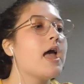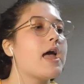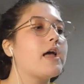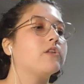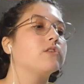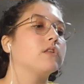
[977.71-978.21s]

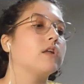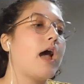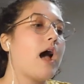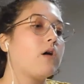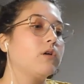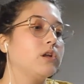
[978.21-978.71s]
and
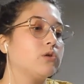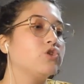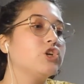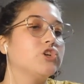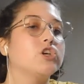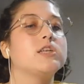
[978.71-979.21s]
how, you know,
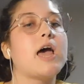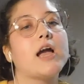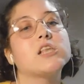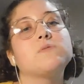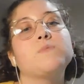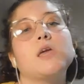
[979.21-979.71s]
she should
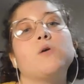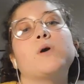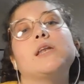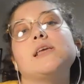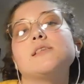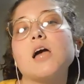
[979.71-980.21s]
text me
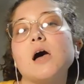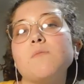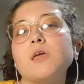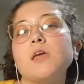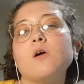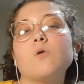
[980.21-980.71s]
when he's
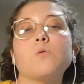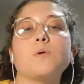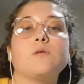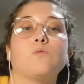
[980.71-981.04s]
coming or